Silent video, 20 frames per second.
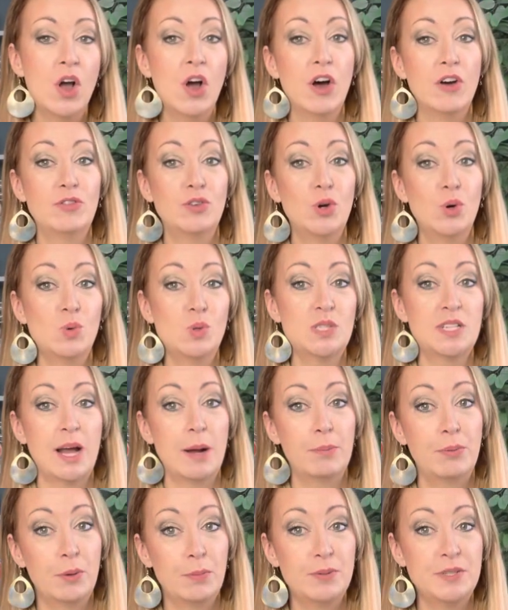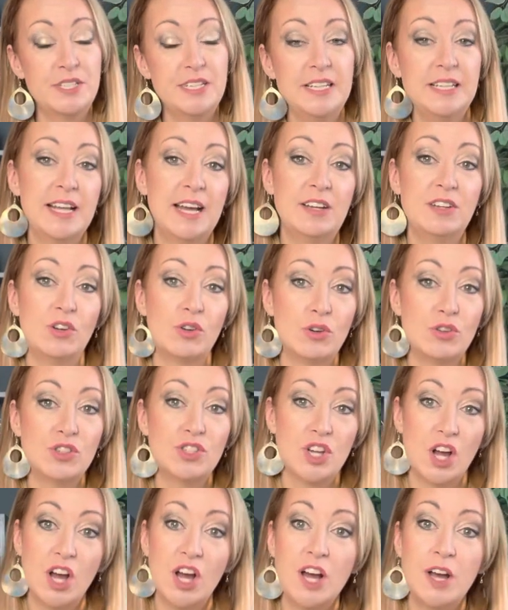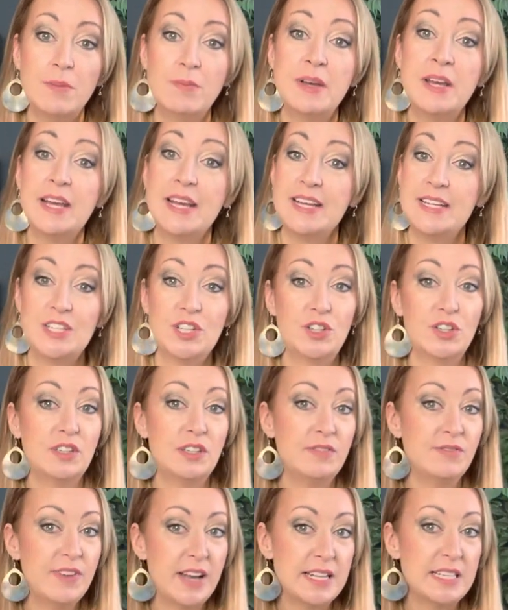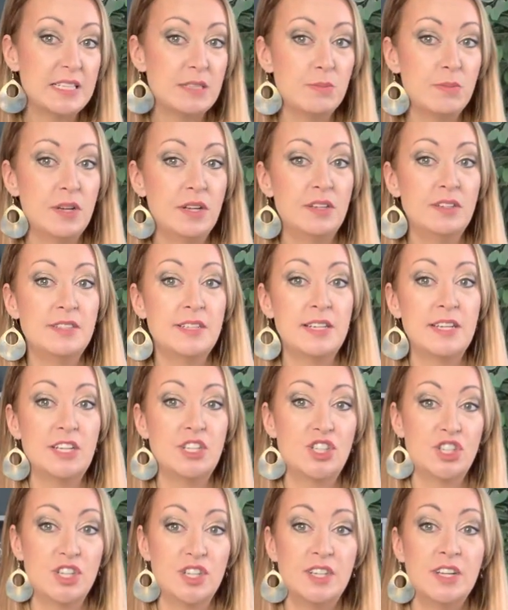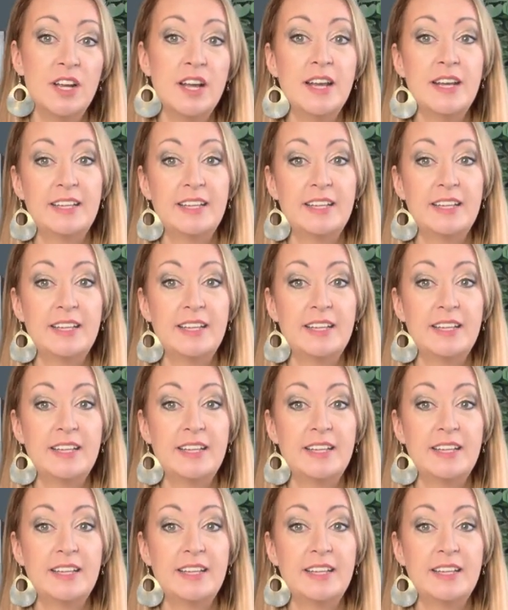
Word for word: Of course, that property then long term is a good investment and it should